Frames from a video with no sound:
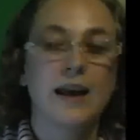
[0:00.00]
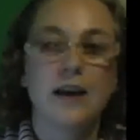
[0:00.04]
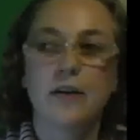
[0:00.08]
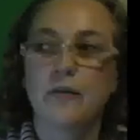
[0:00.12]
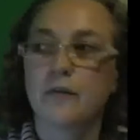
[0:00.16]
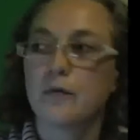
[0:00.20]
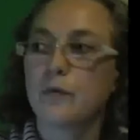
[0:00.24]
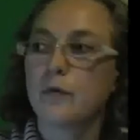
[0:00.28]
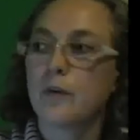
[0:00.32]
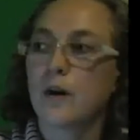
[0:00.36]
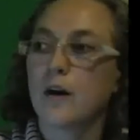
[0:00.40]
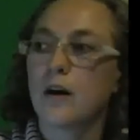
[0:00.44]

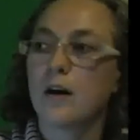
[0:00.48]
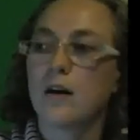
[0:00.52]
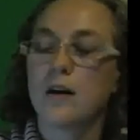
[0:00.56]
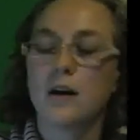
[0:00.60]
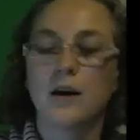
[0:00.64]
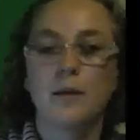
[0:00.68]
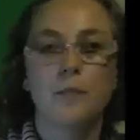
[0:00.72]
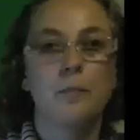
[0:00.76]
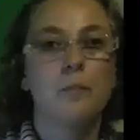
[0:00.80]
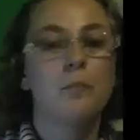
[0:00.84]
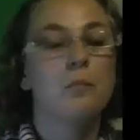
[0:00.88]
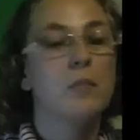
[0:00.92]
If
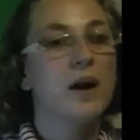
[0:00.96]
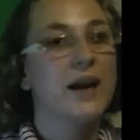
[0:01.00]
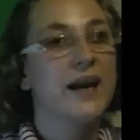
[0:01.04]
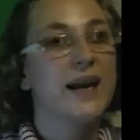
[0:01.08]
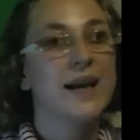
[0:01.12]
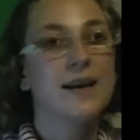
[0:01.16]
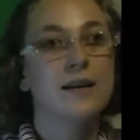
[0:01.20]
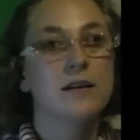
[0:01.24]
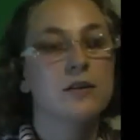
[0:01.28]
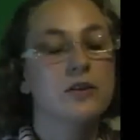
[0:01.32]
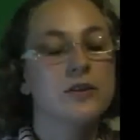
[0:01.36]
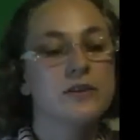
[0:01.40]
my
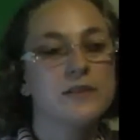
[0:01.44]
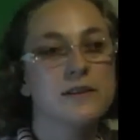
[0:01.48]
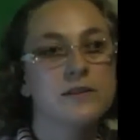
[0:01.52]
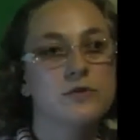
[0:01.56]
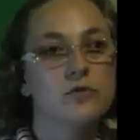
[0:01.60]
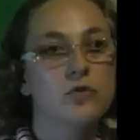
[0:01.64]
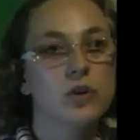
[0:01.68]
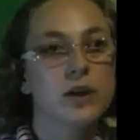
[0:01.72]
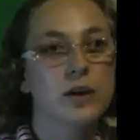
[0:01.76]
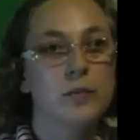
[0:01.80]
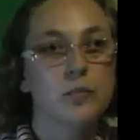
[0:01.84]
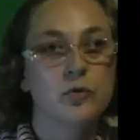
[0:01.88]
hand
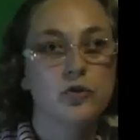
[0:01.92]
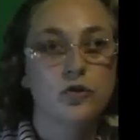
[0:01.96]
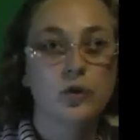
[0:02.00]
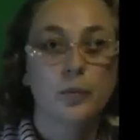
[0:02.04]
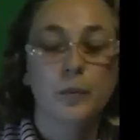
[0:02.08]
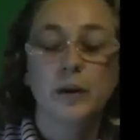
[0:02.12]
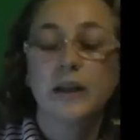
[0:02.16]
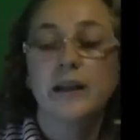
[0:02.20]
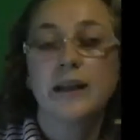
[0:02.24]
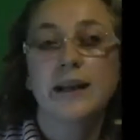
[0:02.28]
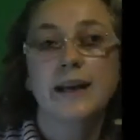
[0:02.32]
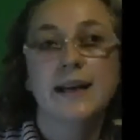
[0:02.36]
loses grip,
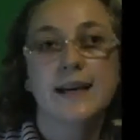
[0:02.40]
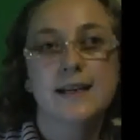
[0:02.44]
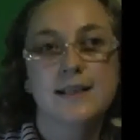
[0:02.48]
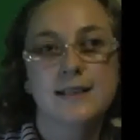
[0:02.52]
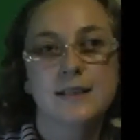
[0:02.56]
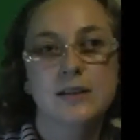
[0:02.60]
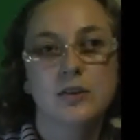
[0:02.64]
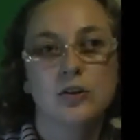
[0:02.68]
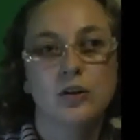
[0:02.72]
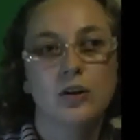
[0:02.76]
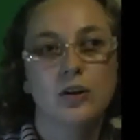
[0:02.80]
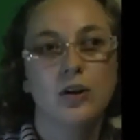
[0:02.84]
dropping the
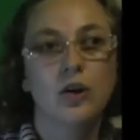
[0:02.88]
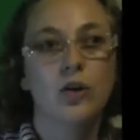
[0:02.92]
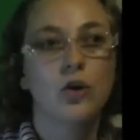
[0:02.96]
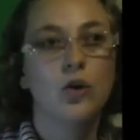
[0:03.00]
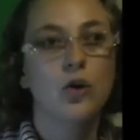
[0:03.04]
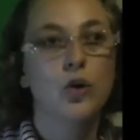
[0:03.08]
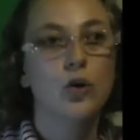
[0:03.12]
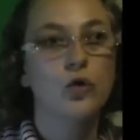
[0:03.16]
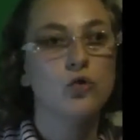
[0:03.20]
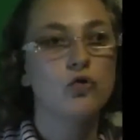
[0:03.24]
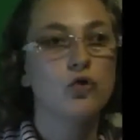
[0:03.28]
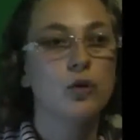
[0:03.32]
kettle
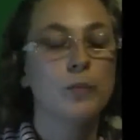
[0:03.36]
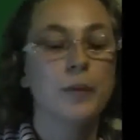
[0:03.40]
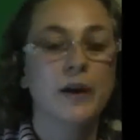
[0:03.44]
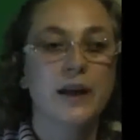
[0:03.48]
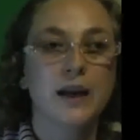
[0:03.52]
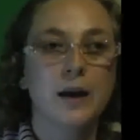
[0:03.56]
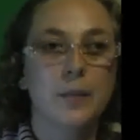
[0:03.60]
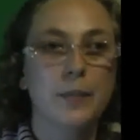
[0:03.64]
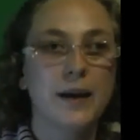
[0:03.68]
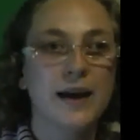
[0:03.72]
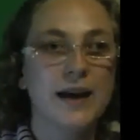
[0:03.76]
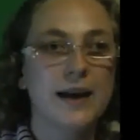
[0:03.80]
or
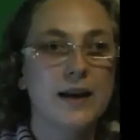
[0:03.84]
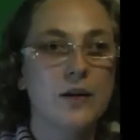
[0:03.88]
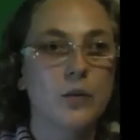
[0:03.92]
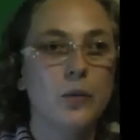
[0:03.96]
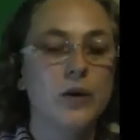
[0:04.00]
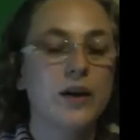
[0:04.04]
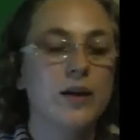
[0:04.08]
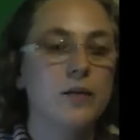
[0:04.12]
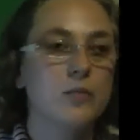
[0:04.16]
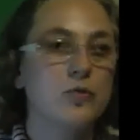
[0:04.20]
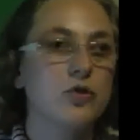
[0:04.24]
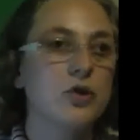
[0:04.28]
dropping a pan
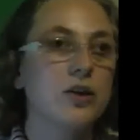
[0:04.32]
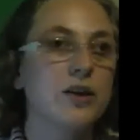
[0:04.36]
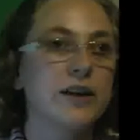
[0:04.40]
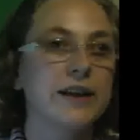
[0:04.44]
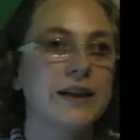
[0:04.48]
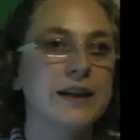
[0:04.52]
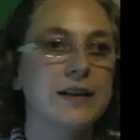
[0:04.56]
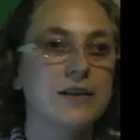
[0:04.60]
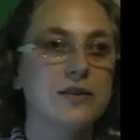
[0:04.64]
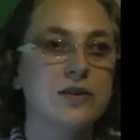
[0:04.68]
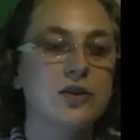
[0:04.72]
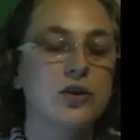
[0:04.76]
when I'm
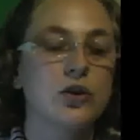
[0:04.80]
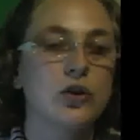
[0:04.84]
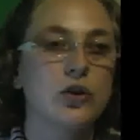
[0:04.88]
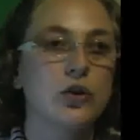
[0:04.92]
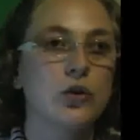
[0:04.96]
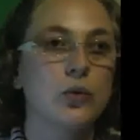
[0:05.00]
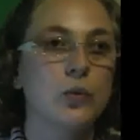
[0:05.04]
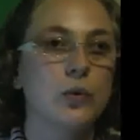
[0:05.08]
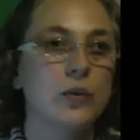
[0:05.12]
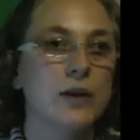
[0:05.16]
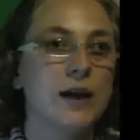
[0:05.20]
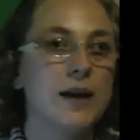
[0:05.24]
trying
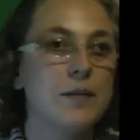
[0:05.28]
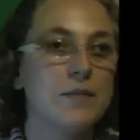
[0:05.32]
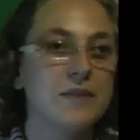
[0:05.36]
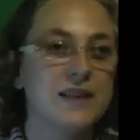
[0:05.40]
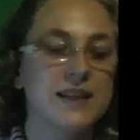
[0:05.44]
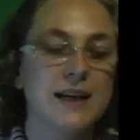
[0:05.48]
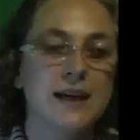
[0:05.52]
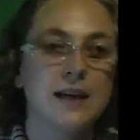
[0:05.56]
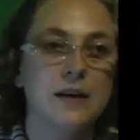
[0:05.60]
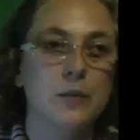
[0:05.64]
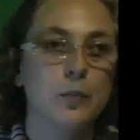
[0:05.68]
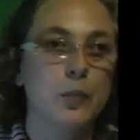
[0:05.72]
to
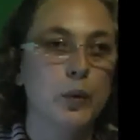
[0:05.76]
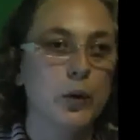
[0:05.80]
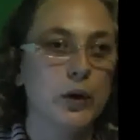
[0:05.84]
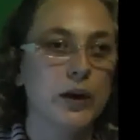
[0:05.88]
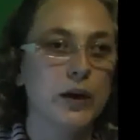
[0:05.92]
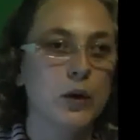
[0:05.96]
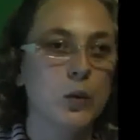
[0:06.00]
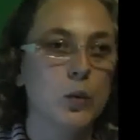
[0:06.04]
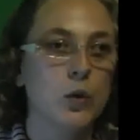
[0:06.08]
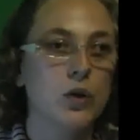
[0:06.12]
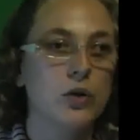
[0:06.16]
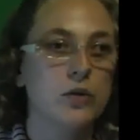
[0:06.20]
empty out the
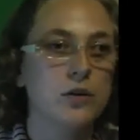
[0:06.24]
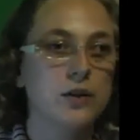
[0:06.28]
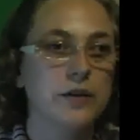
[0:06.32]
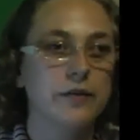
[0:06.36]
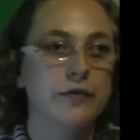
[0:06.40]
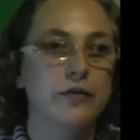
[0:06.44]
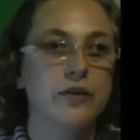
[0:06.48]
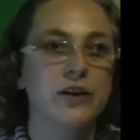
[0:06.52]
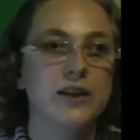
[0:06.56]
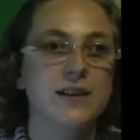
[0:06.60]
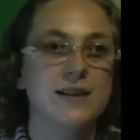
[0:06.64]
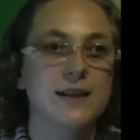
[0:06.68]
boiling water,
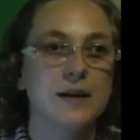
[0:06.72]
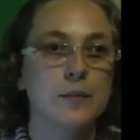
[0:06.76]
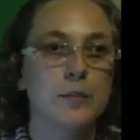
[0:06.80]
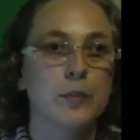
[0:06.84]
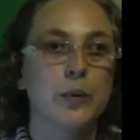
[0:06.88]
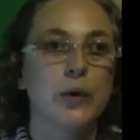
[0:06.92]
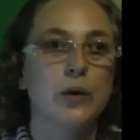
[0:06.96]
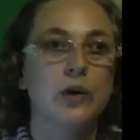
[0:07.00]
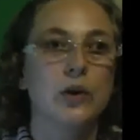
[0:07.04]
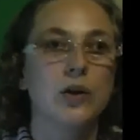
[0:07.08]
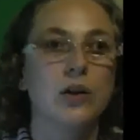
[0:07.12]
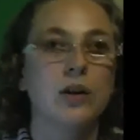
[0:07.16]
for
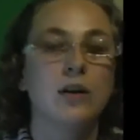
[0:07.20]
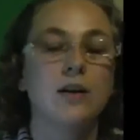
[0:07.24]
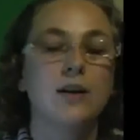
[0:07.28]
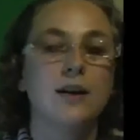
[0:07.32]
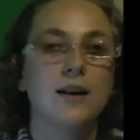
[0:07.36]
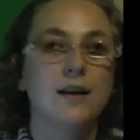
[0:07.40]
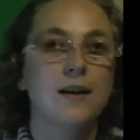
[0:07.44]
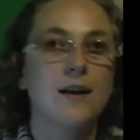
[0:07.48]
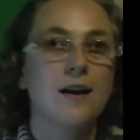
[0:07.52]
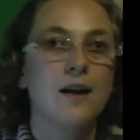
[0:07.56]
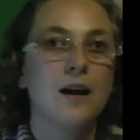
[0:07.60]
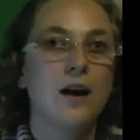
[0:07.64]
example.
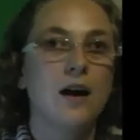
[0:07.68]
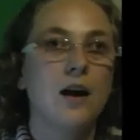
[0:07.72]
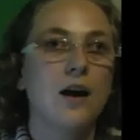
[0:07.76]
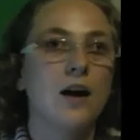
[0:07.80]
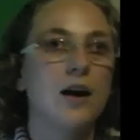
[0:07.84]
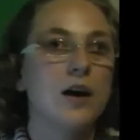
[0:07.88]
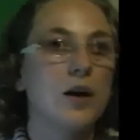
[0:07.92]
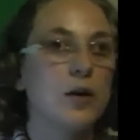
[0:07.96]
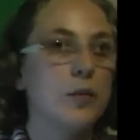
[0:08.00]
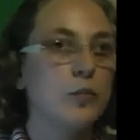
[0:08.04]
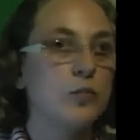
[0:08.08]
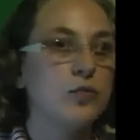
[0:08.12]

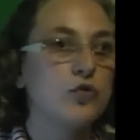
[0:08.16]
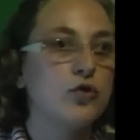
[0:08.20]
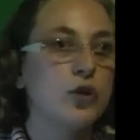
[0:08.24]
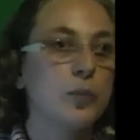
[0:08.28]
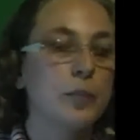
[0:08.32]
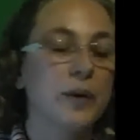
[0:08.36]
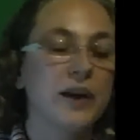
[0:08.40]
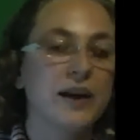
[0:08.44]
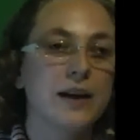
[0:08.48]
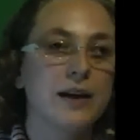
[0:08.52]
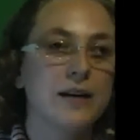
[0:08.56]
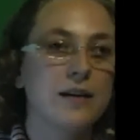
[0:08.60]

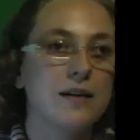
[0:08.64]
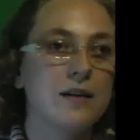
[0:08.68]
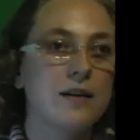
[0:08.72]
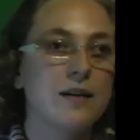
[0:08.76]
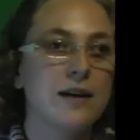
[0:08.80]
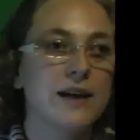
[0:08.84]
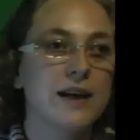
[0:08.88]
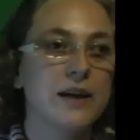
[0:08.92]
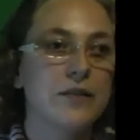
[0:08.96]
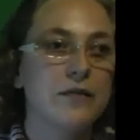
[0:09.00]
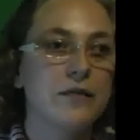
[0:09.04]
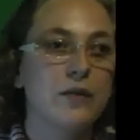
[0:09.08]
Dropping a
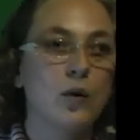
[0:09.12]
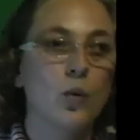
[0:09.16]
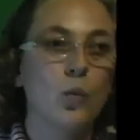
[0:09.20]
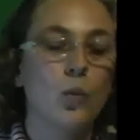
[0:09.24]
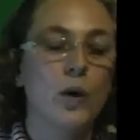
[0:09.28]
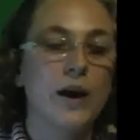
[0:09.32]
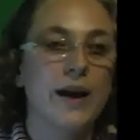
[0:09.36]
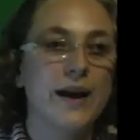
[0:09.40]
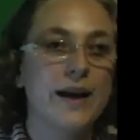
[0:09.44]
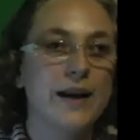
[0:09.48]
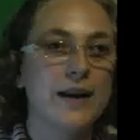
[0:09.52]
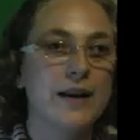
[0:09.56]
knife
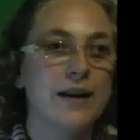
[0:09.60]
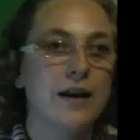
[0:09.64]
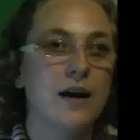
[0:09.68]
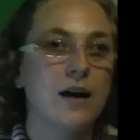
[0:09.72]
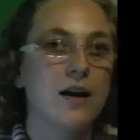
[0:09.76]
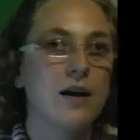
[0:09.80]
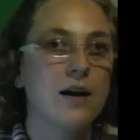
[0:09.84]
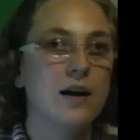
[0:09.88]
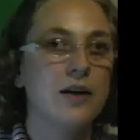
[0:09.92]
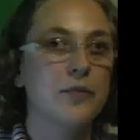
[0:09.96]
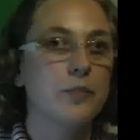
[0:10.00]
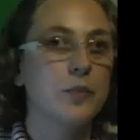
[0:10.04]
when
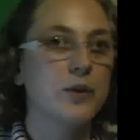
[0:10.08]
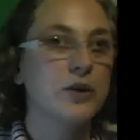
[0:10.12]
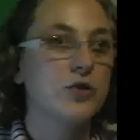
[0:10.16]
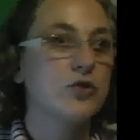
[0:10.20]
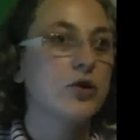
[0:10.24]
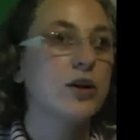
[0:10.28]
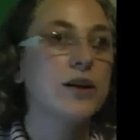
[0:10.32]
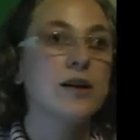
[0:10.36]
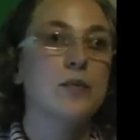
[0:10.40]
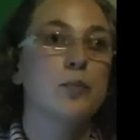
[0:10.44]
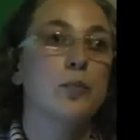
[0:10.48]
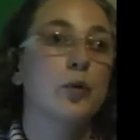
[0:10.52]
I've been
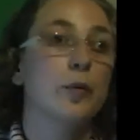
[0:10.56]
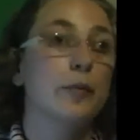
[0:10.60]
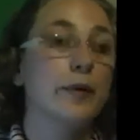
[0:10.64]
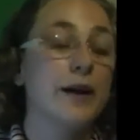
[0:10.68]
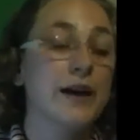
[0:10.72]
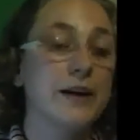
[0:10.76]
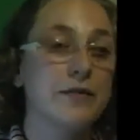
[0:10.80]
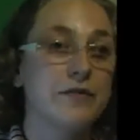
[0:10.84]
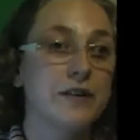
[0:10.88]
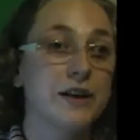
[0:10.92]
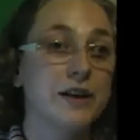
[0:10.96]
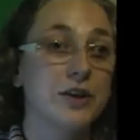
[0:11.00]
trying to
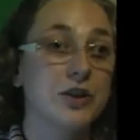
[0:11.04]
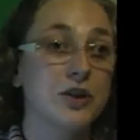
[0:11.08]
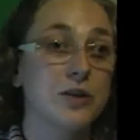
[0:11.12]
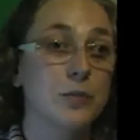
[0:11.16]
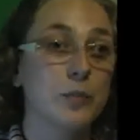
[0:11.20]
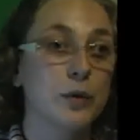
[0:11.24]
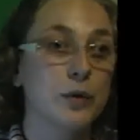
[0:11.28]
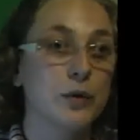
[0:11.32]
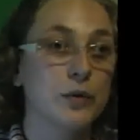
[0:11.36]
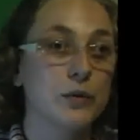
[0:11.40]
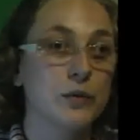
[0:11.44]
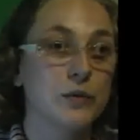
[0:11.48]
prepare
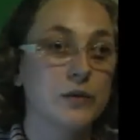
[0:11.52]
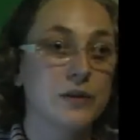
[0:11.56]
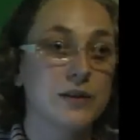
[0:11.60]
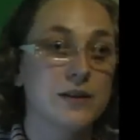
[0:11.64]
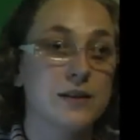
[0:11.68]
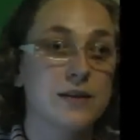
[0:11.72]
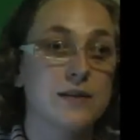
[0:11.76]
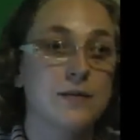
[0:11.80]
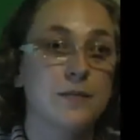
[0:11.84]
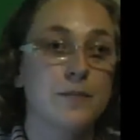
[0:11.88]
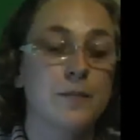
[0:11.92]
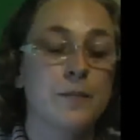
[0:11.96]

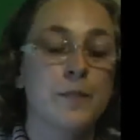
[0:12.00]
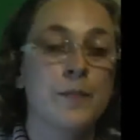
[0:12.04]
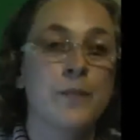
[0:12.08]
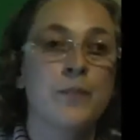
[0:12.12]
vegetables.